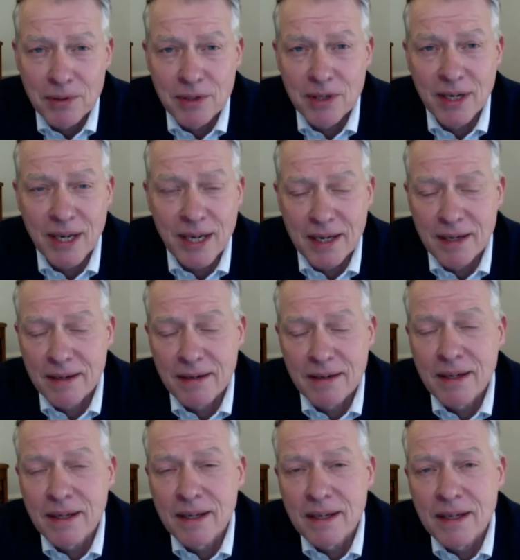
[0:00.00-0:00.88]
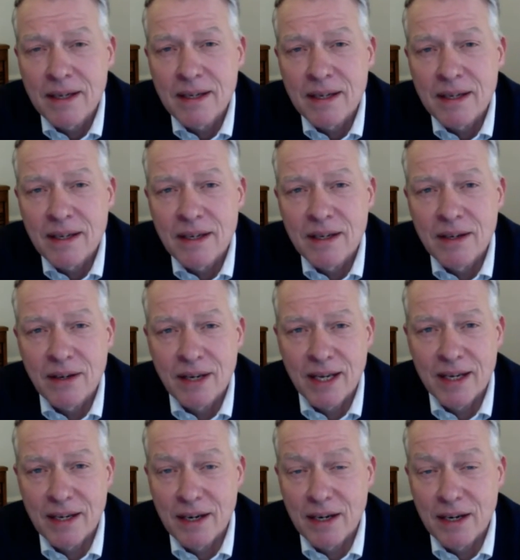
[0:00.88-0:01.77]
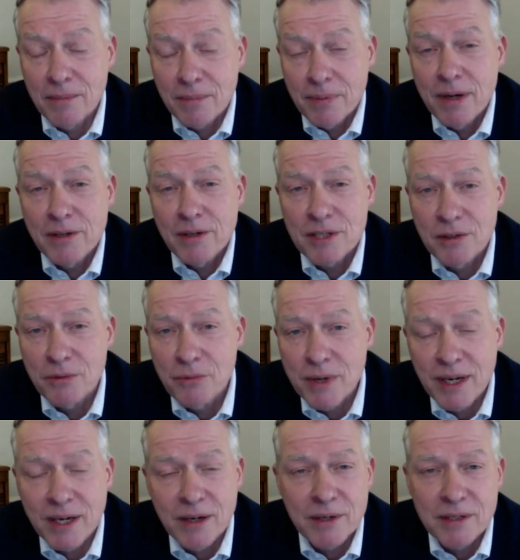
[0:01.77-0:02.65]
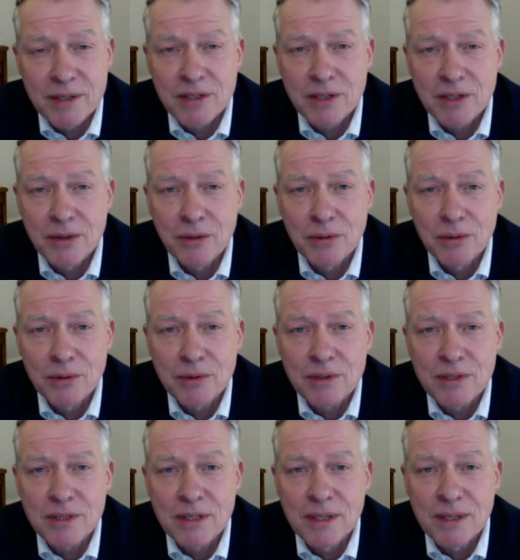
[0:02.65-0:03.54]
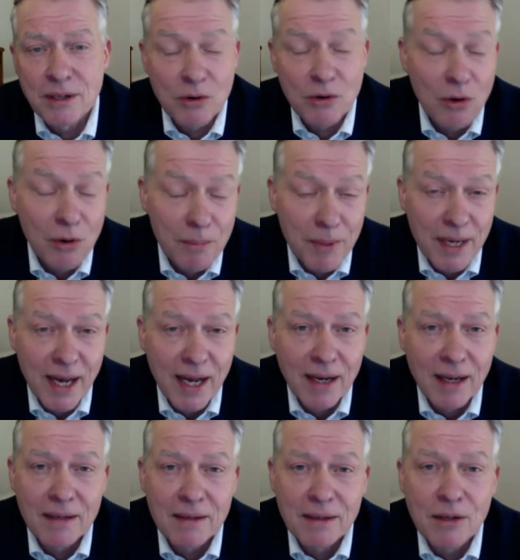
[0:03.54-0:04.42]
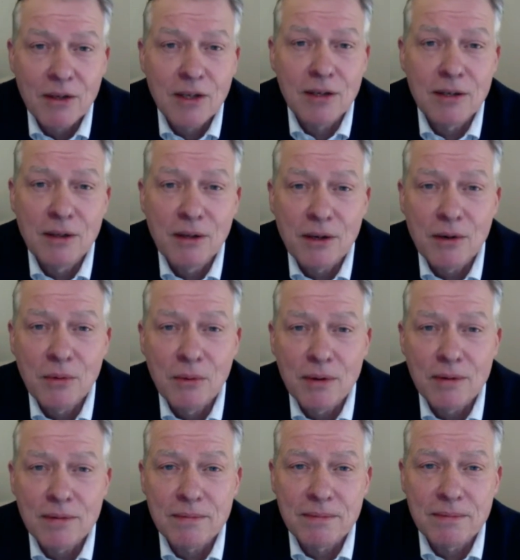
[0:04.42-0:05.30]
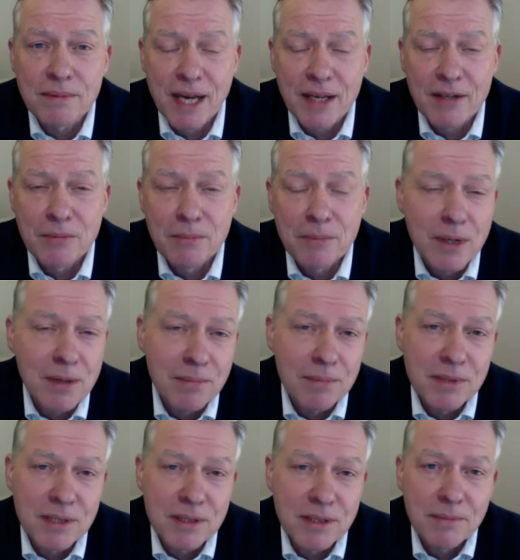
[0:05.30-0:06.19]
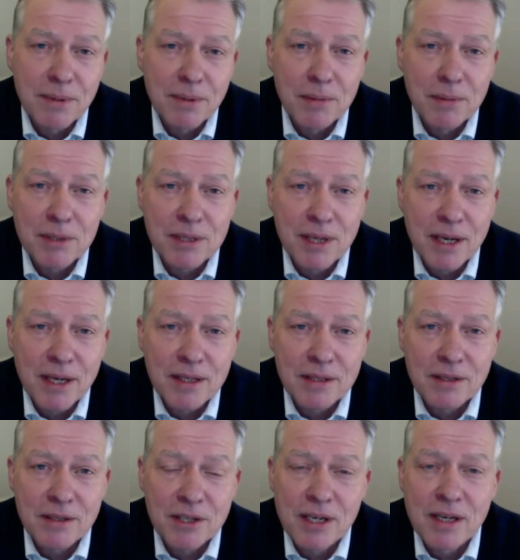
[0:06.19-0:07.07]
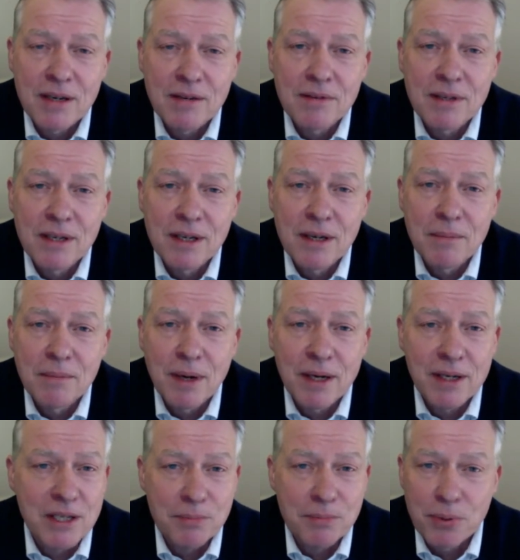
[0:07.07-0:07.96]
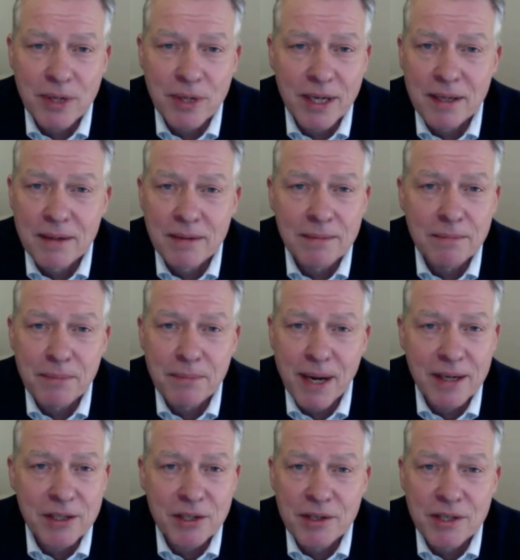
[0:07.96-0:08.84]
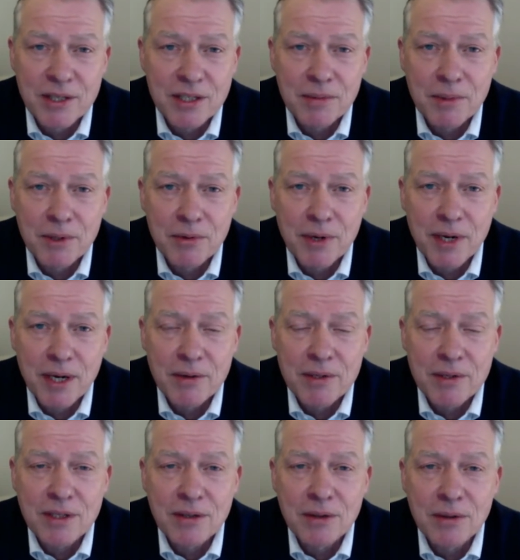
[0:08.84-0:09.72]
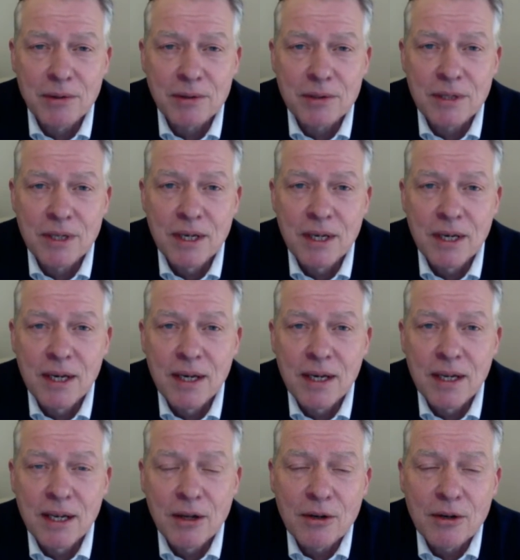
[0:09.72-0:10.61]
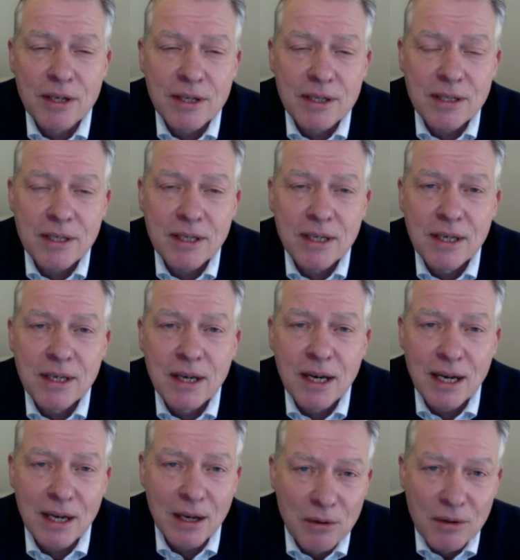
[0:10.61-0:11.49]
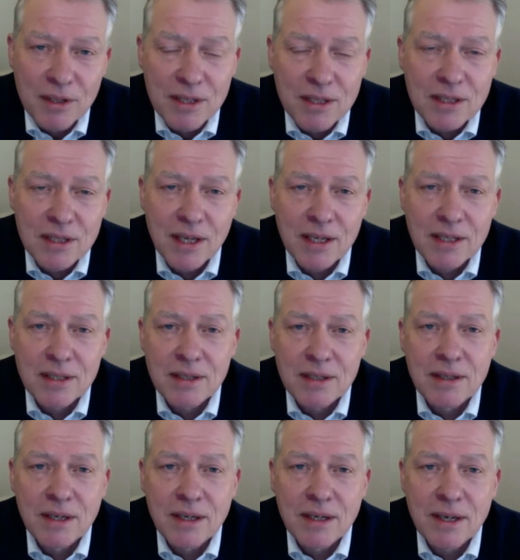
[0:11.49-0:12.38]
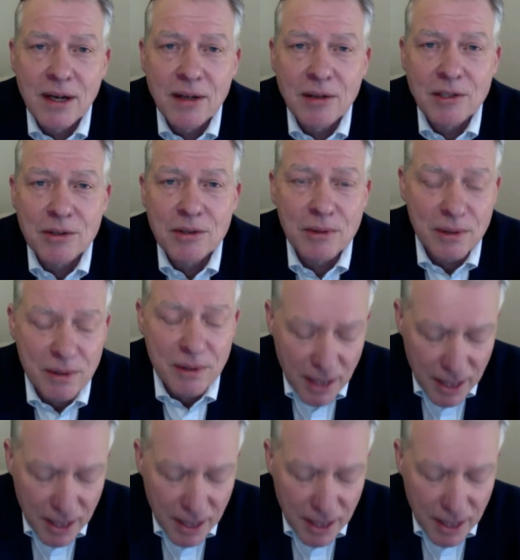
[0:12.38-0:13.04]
you're getting our approach to rigor in schools. Look at what McKellar, look at what Catherine Birbal Singh has achieved by just putting in patriotism and rigor in schools. And a lot of these things are cultural.